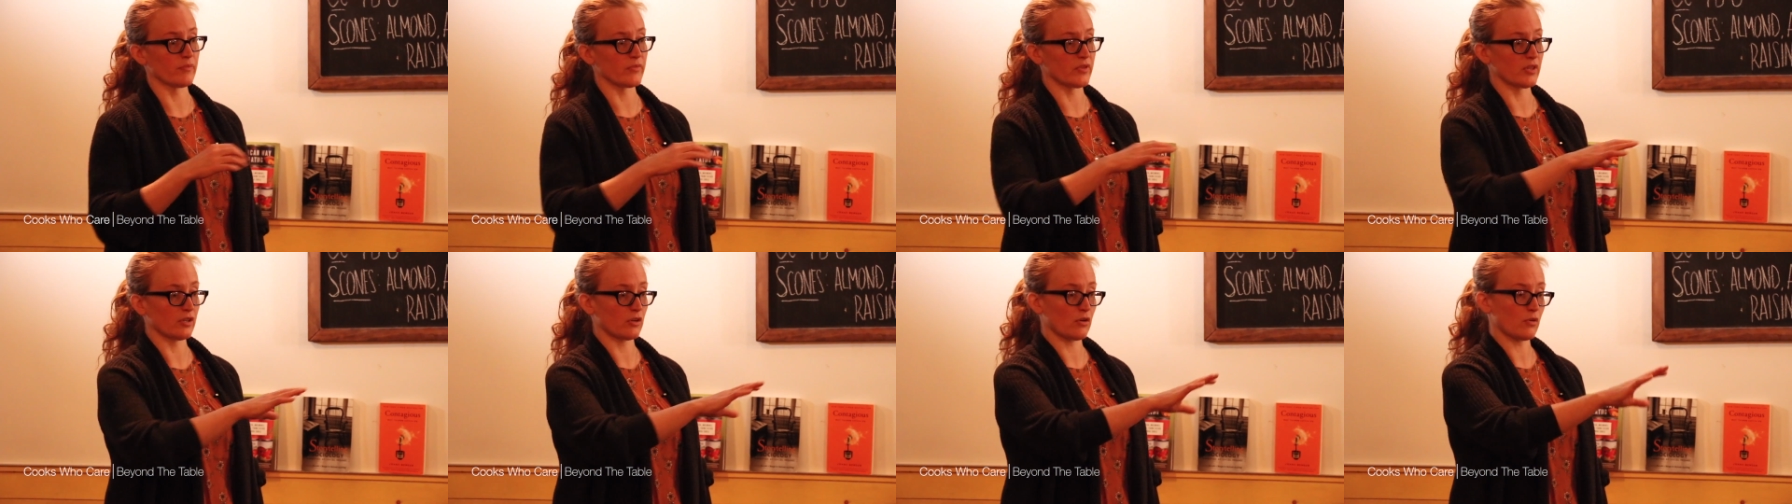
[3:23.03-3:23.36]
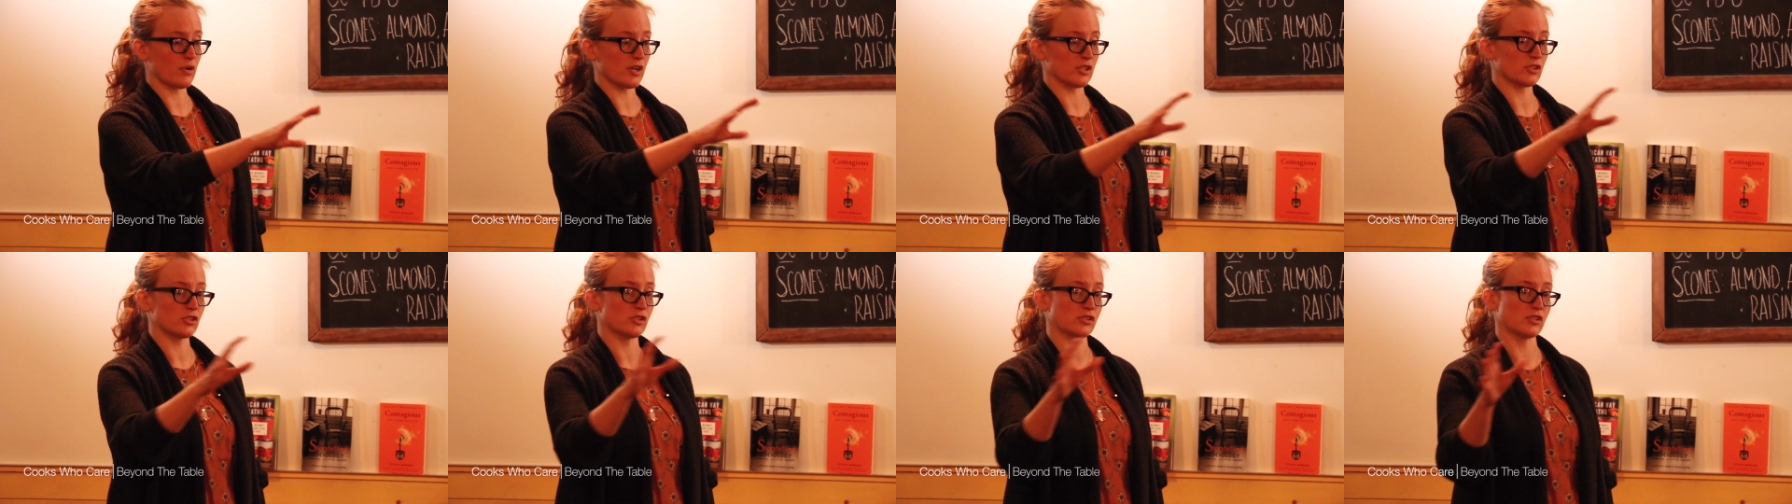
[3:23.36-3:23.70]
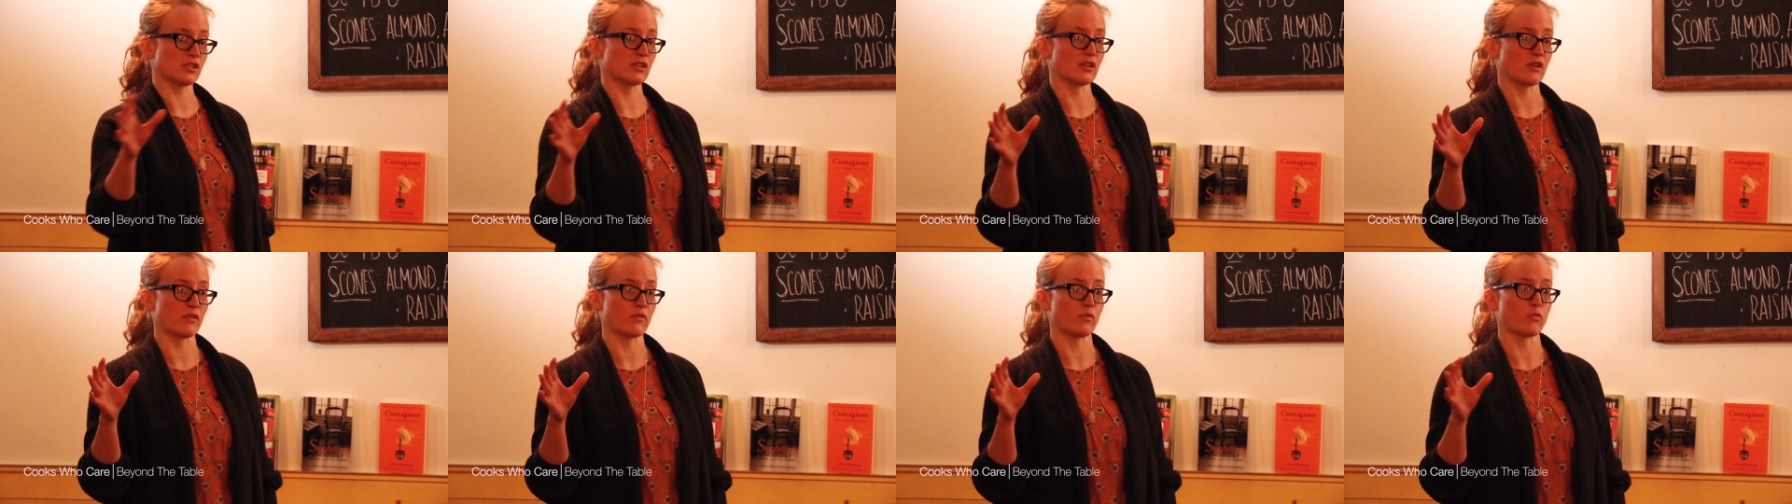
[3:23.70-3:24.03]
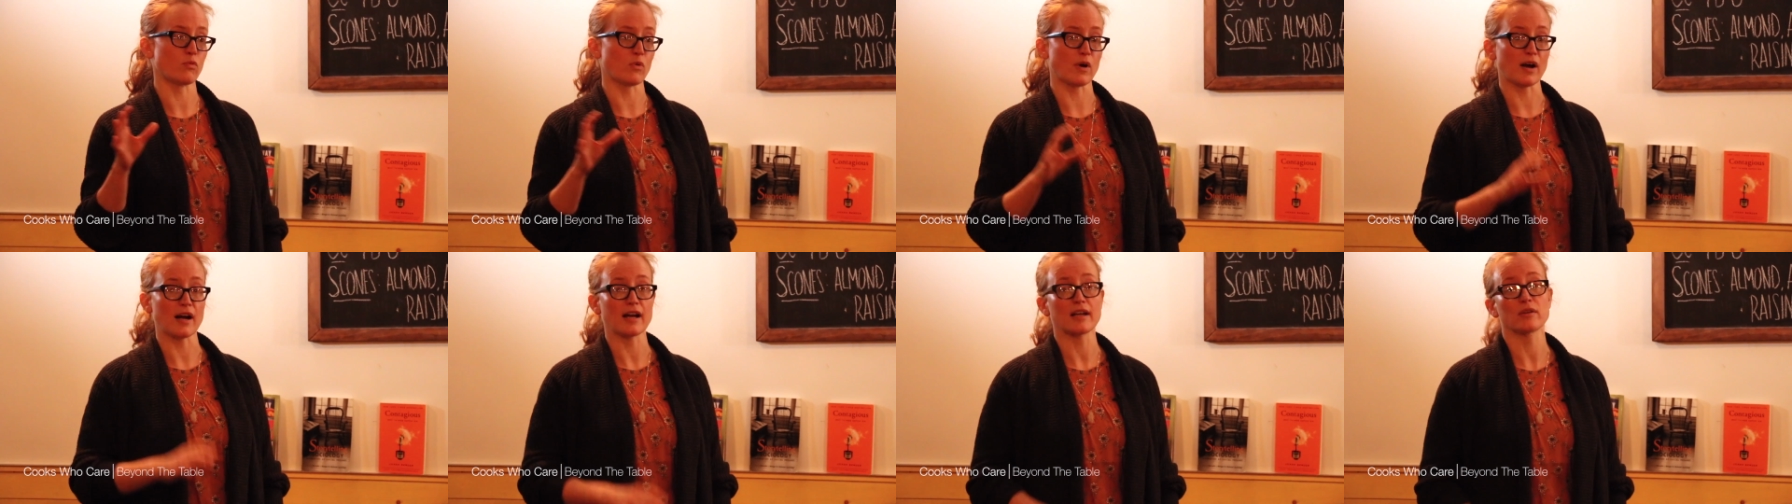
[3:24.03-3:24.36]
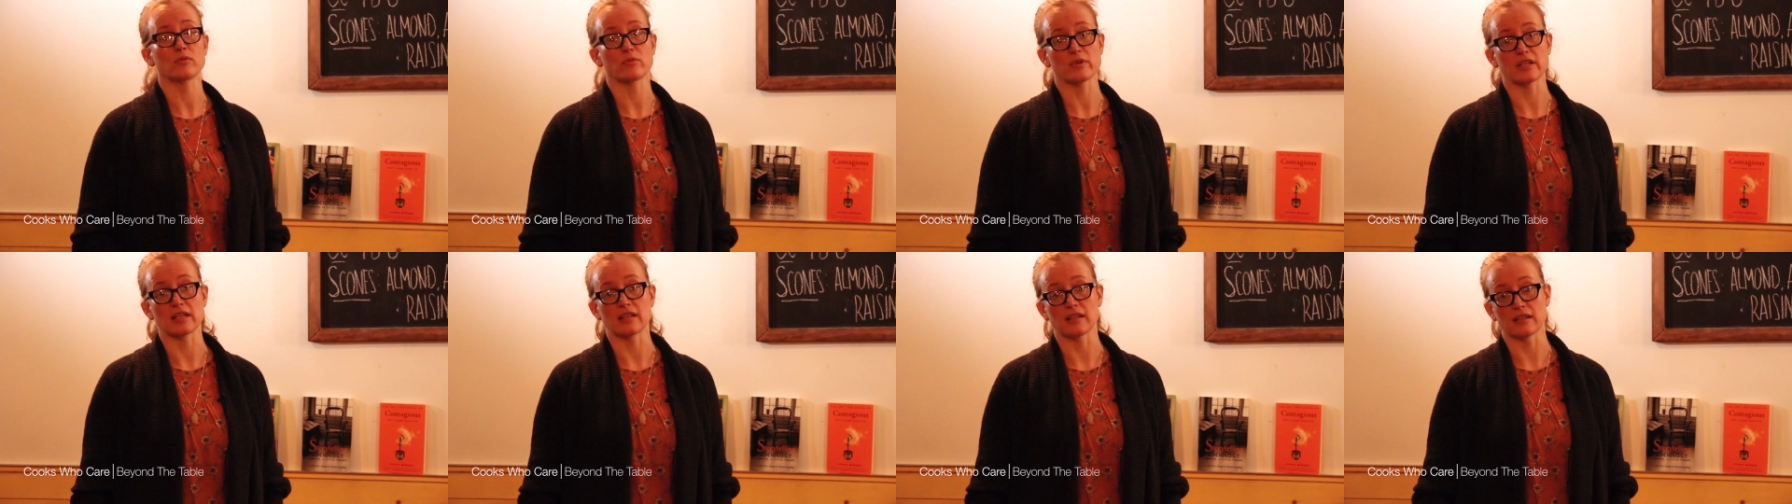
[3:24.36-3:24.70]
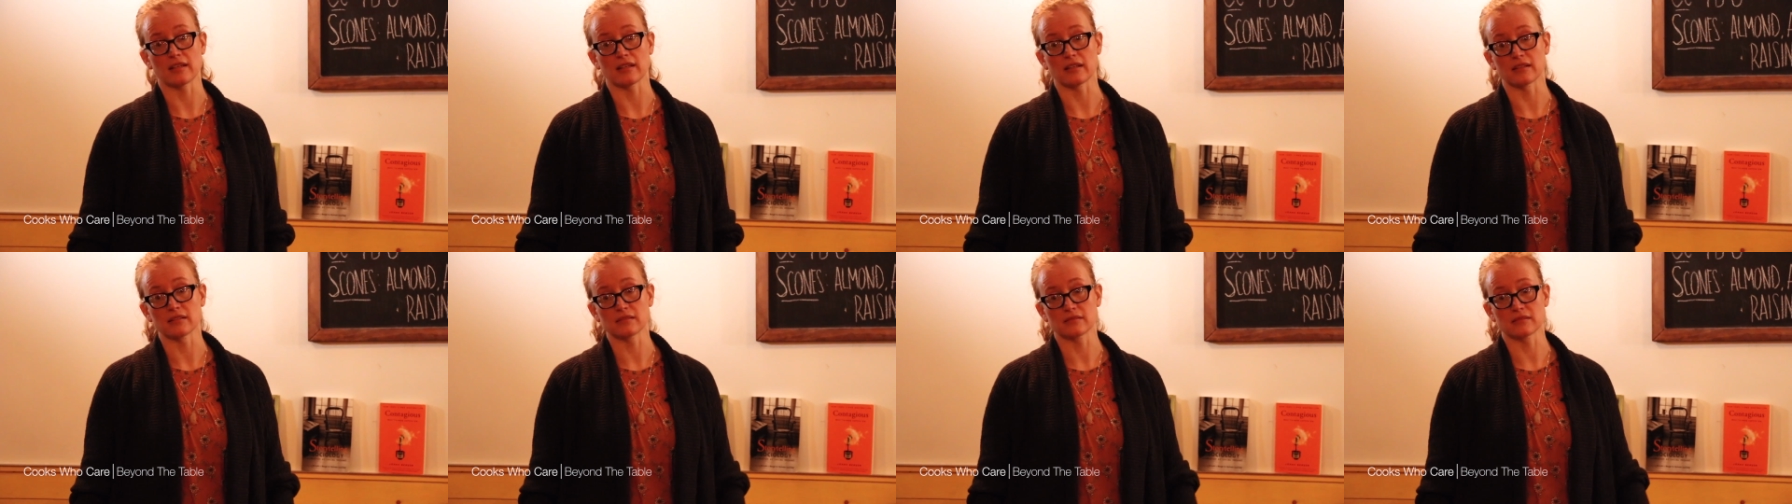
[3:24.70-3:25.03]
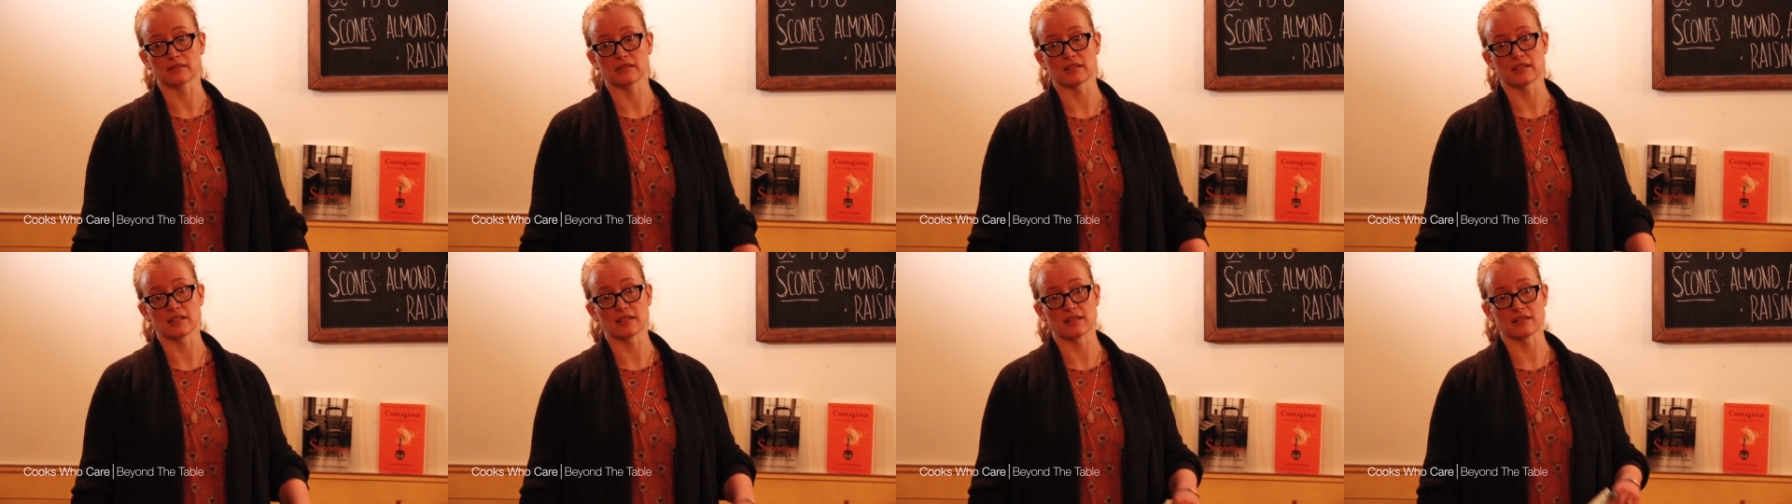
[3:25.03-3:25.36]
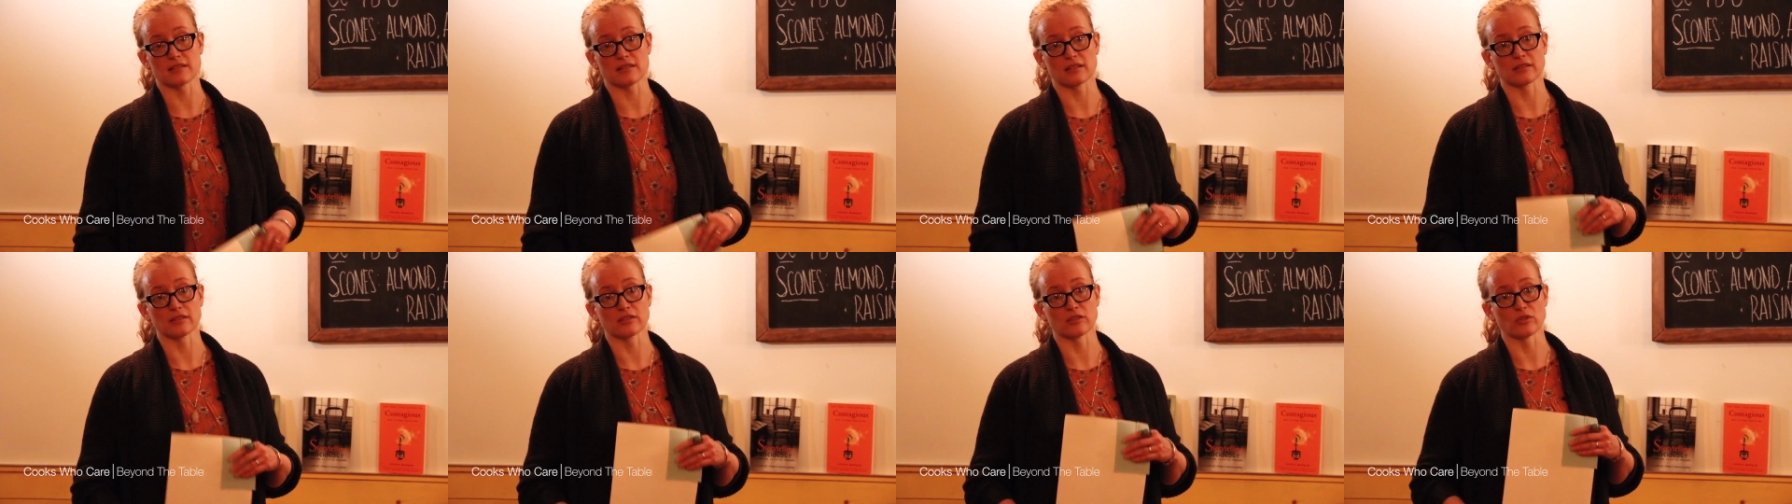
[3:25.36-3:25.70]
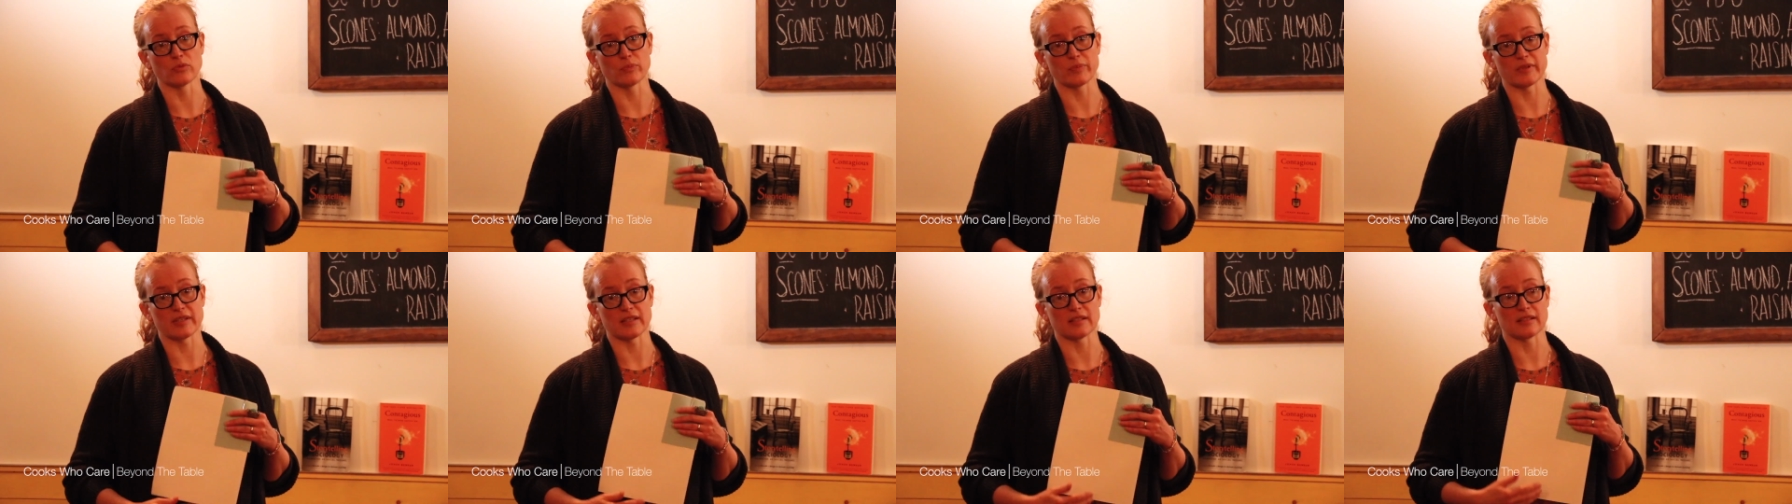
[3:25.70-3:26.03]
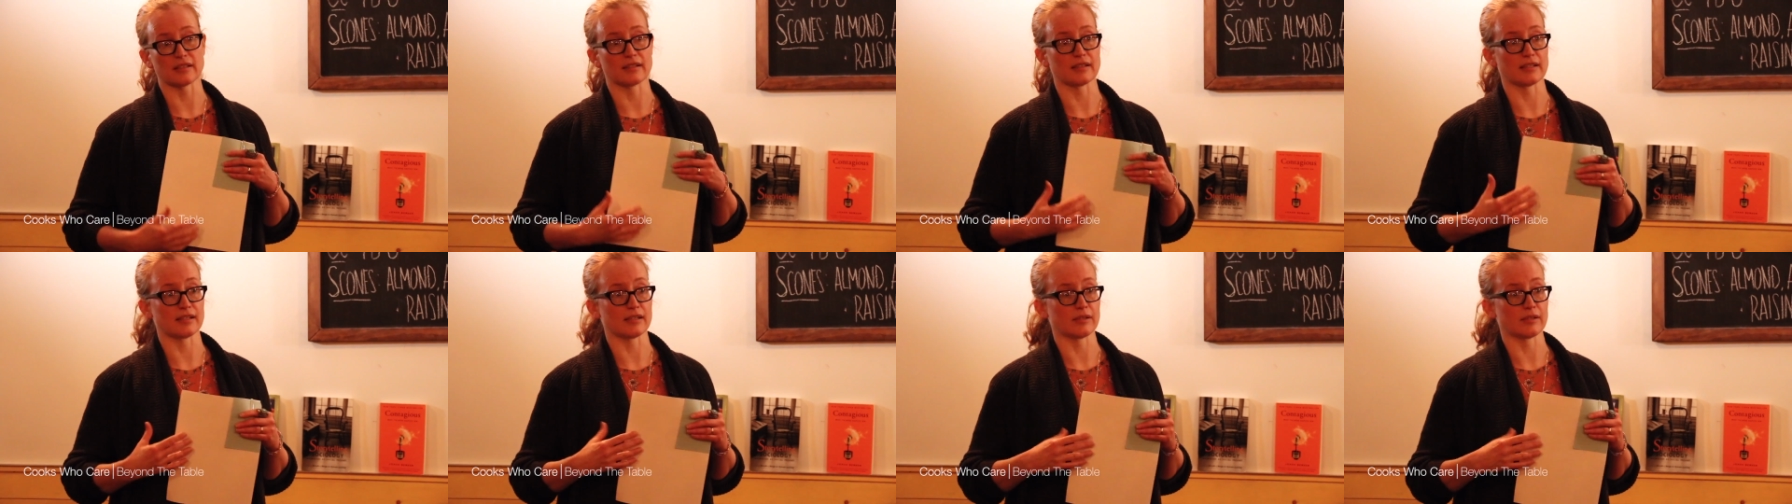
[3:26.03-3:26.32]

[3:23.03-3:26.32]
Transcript: The question of why we eat is a little bit